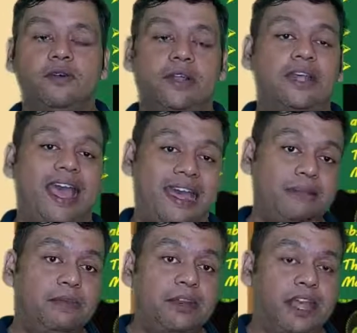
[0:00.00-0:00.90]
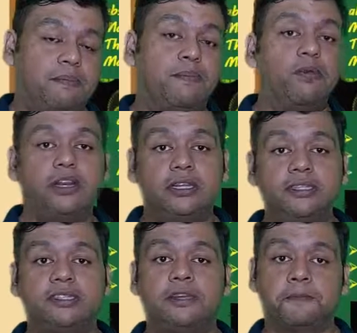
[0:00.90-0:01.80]
While the animal-like
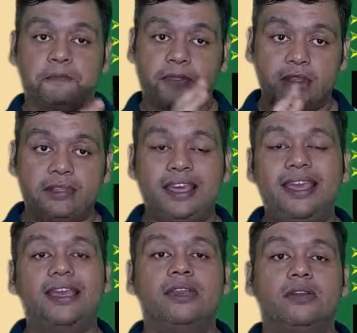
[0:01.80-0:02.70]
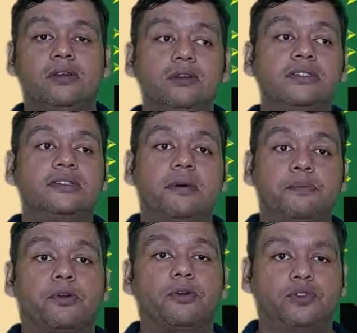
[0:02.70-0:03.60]
protist, they includes the
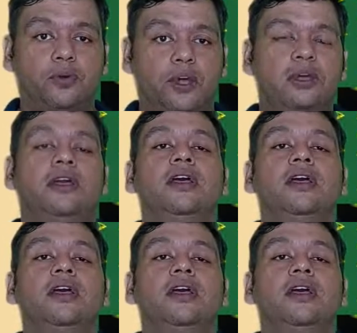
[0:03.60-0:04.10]
protozoa.